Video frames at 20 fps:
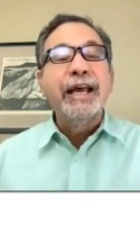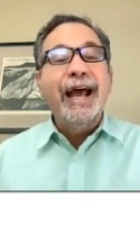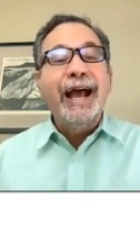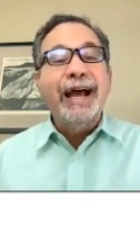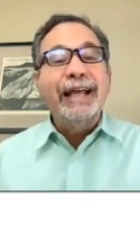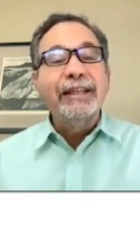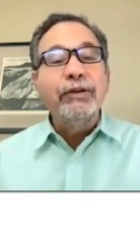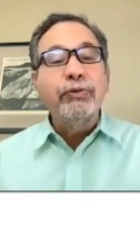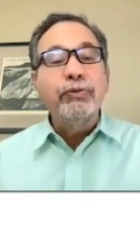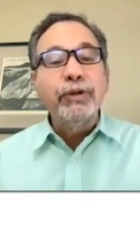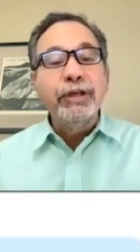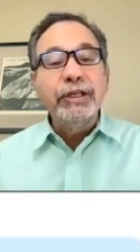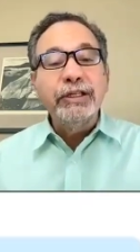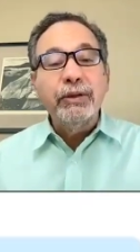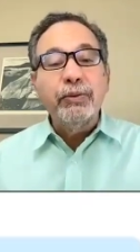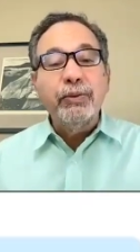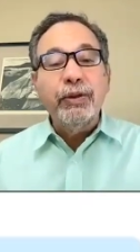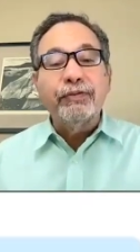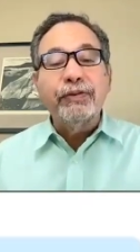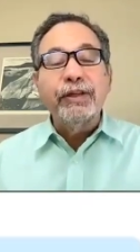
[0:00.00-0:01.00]
And the
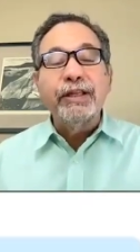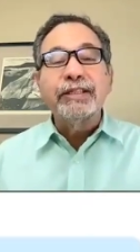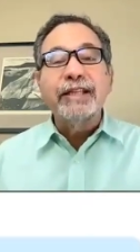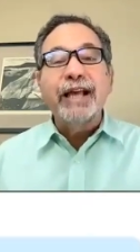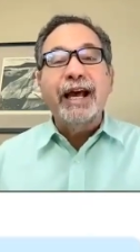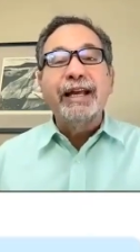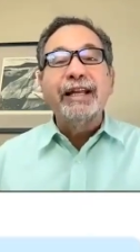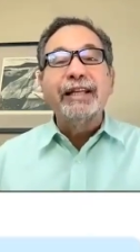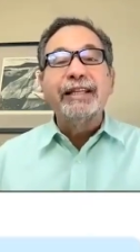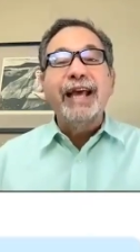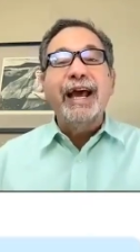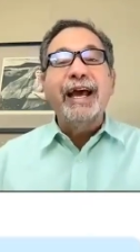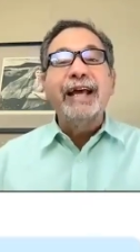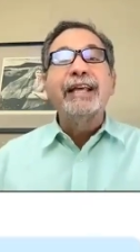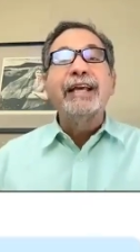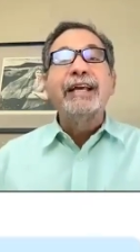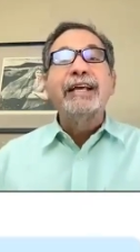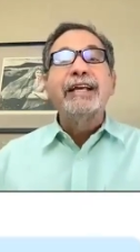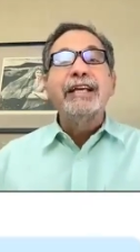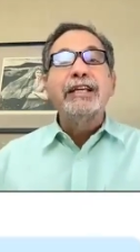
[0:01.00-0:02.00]
reason we have decided
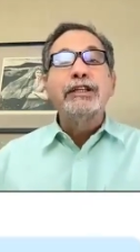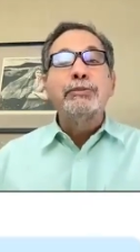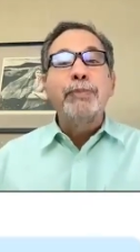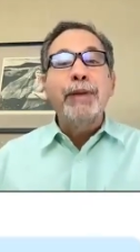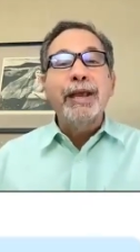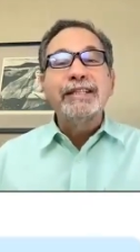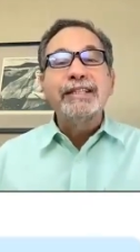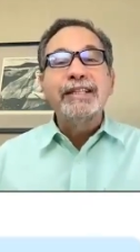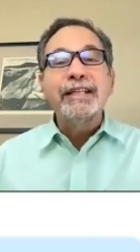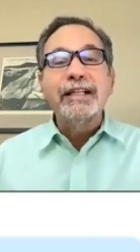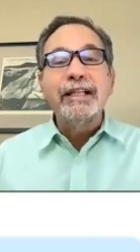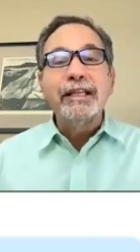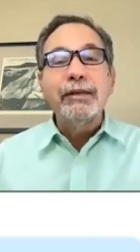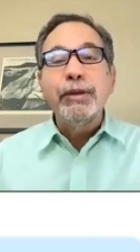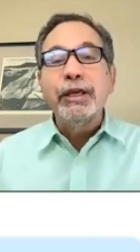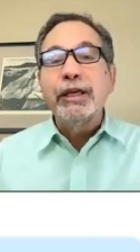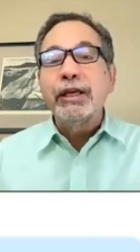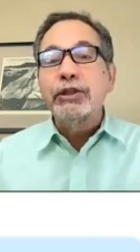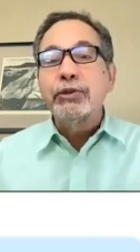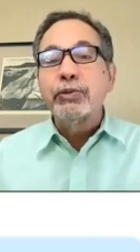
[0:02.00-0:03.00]
that is basically
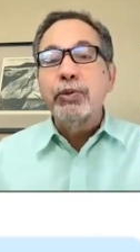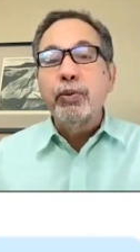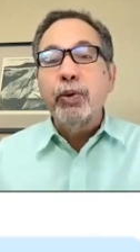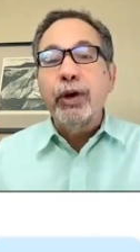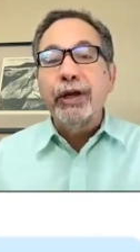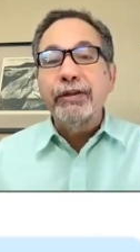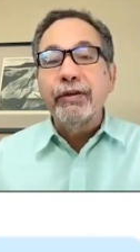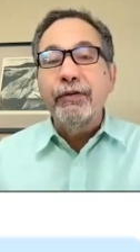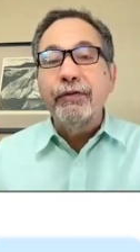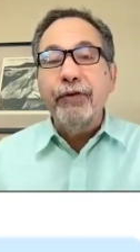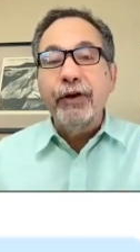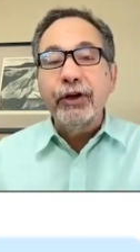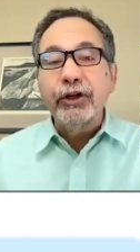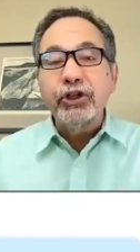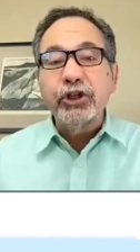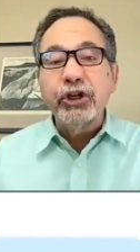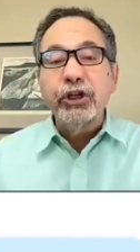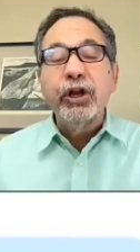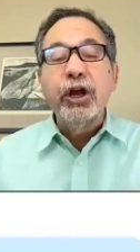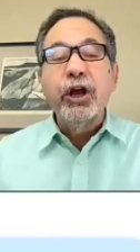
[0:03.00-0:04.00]
because we want the
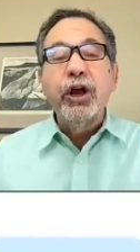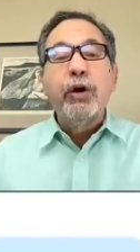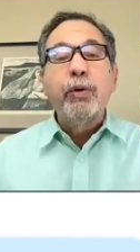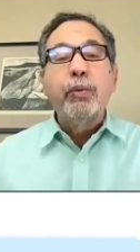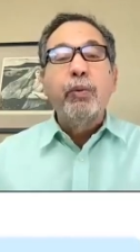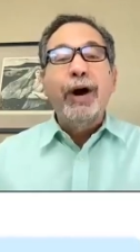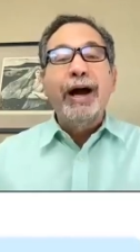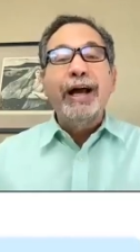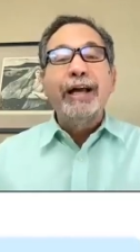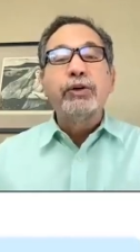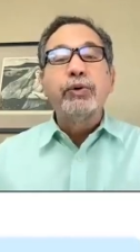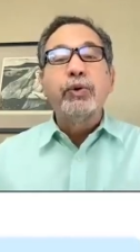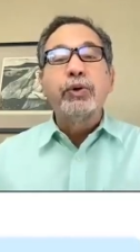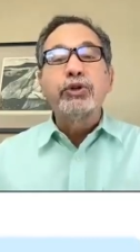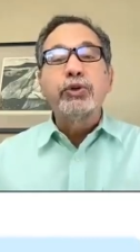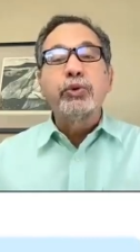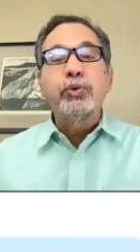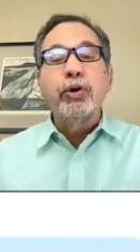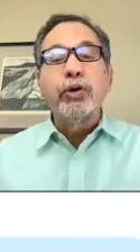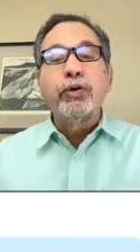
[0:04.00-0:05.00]
function y equals
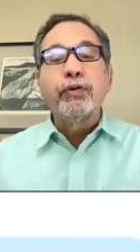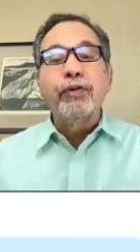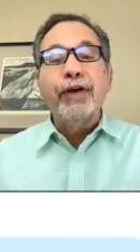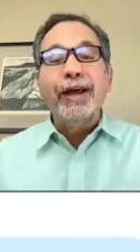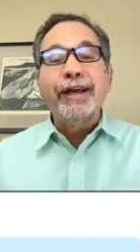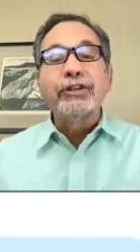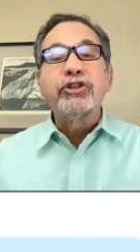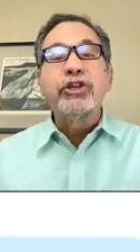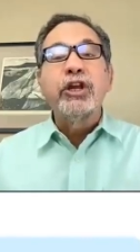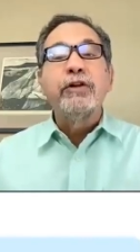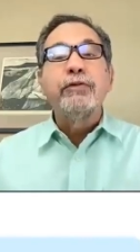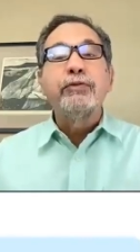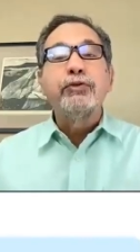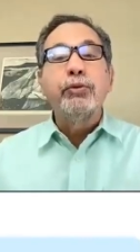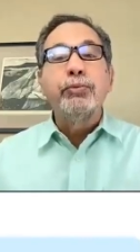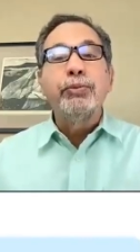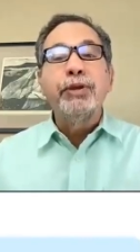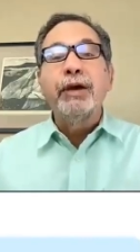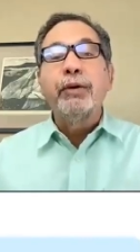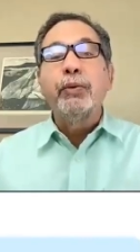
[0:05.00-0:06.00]
square root of x
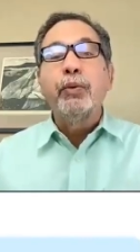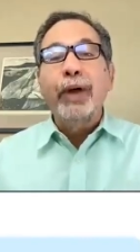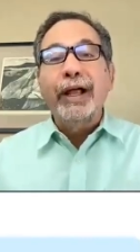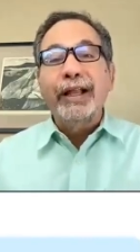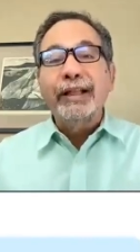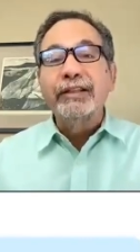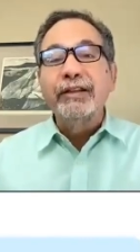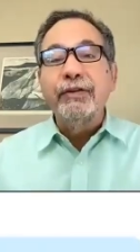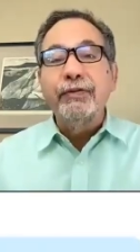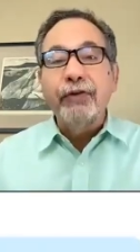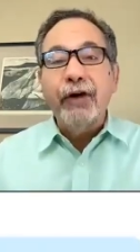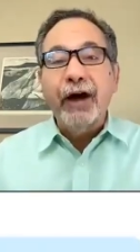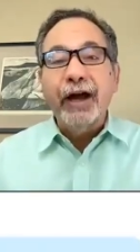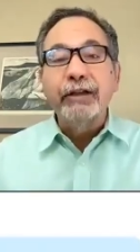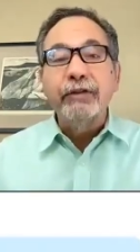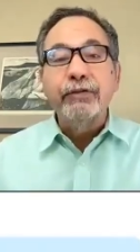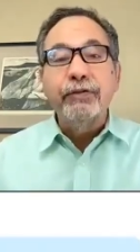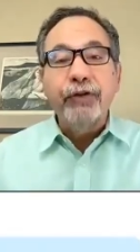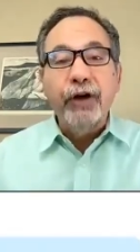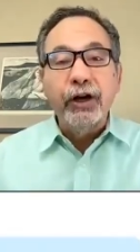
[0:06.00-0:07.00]
to be a
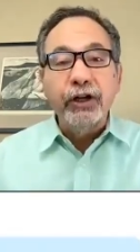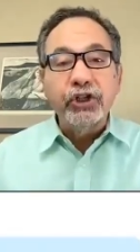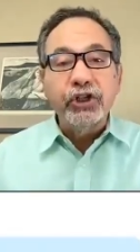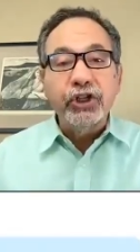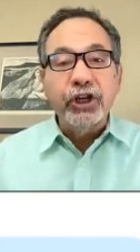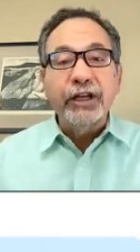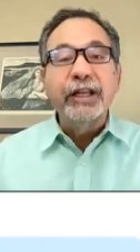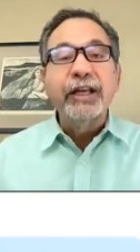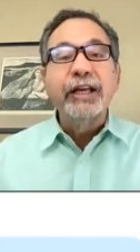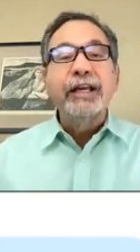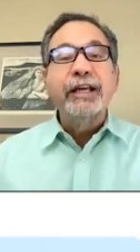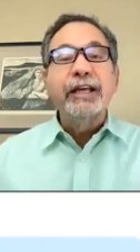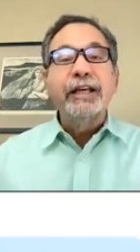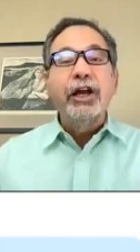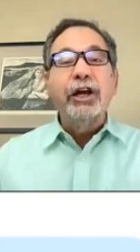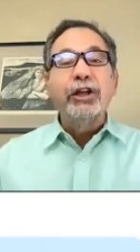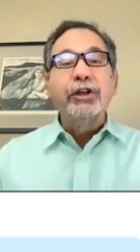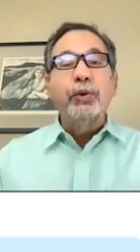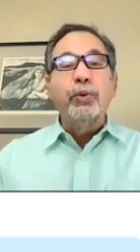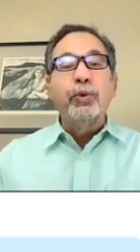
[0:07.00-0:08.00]
well-defined function. In
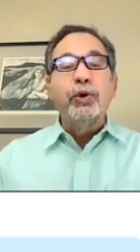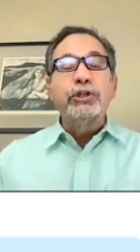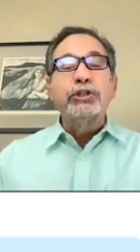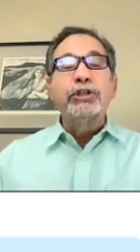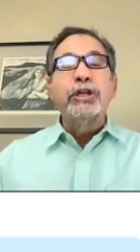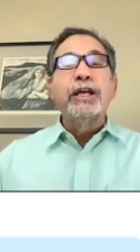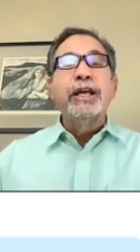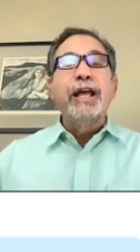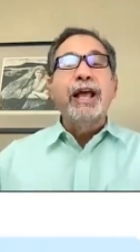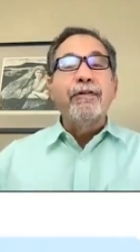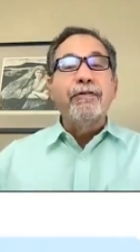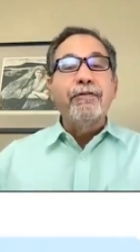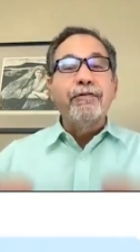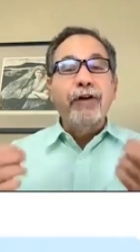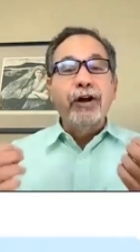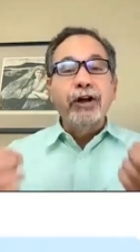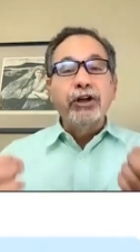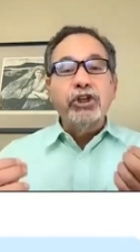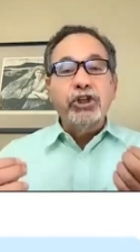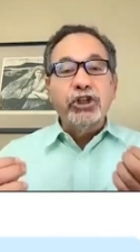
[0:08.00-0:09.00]
other words, a
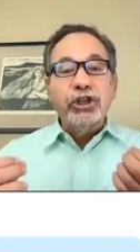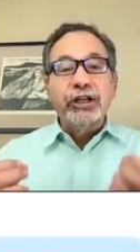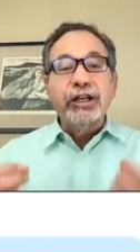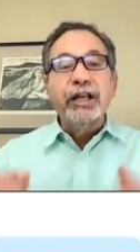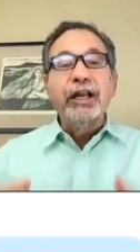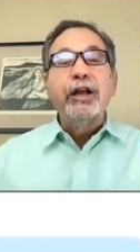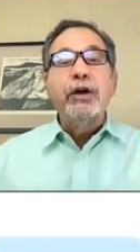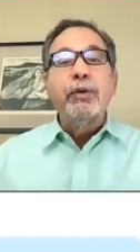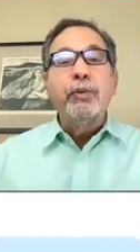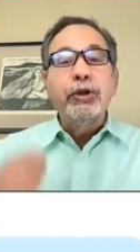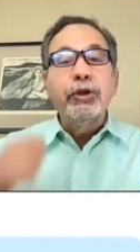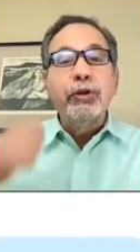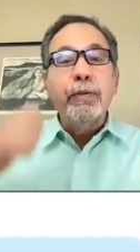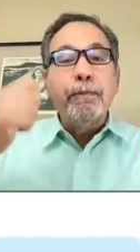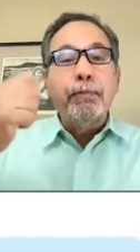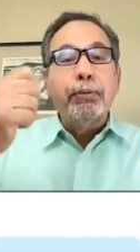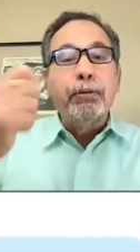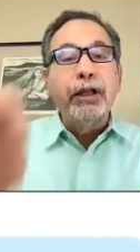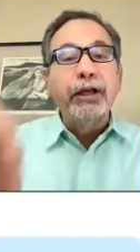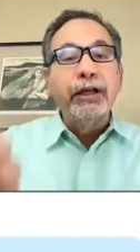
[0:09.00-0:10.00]
function, when you
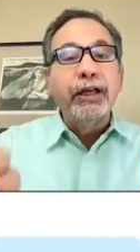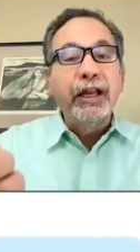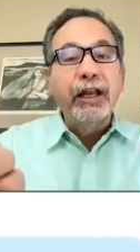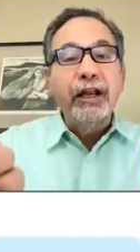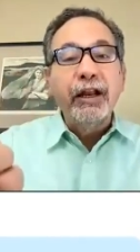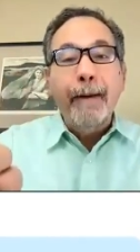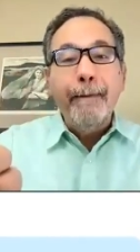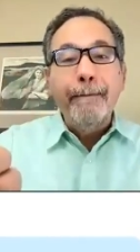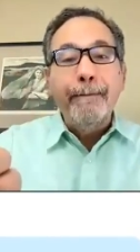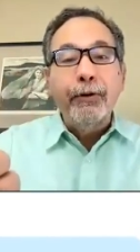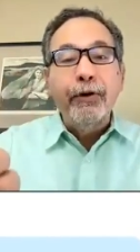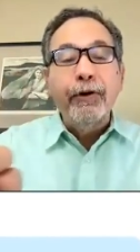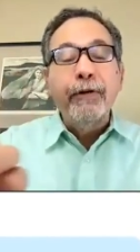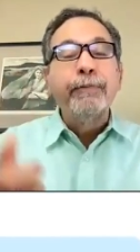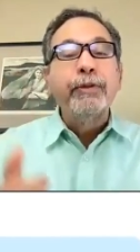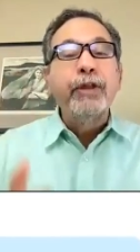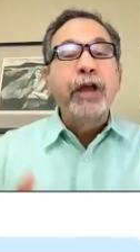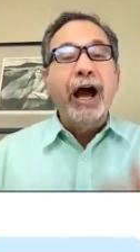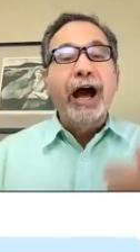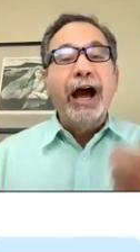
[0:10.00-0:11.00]
plug in a
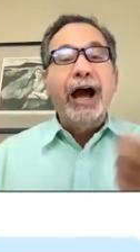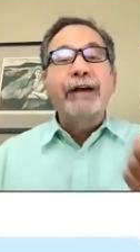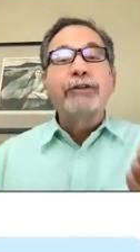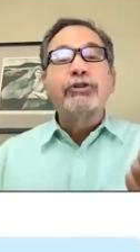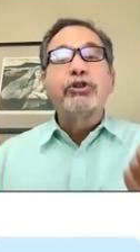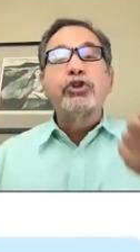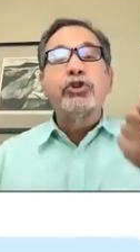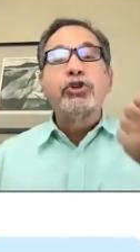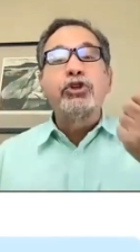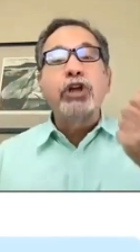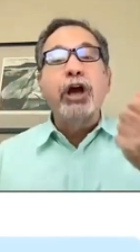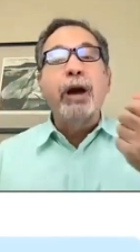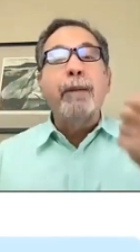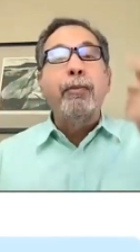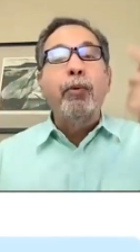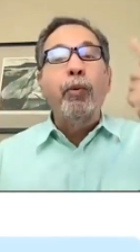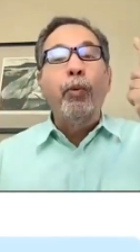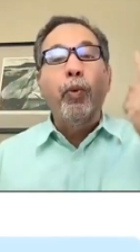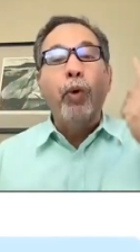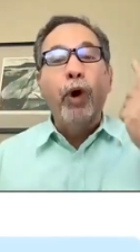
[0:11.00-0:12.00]
number, out should
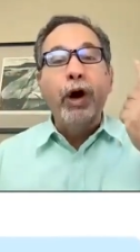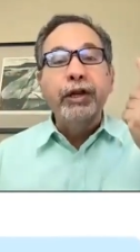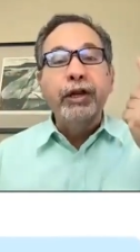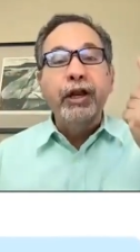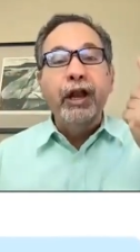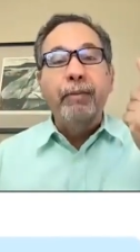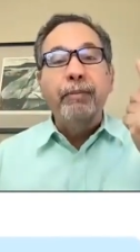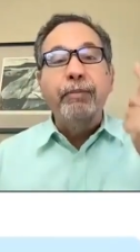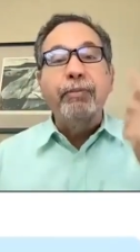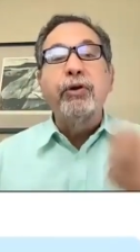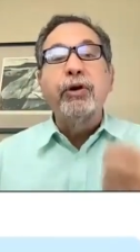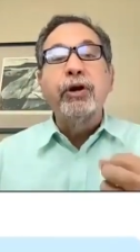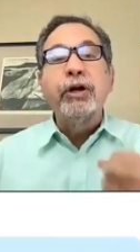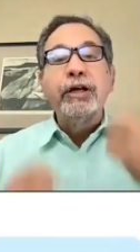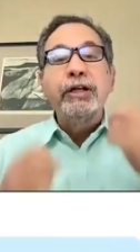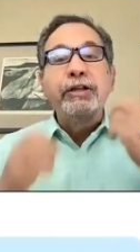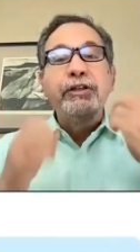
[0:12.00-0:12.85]
come one number.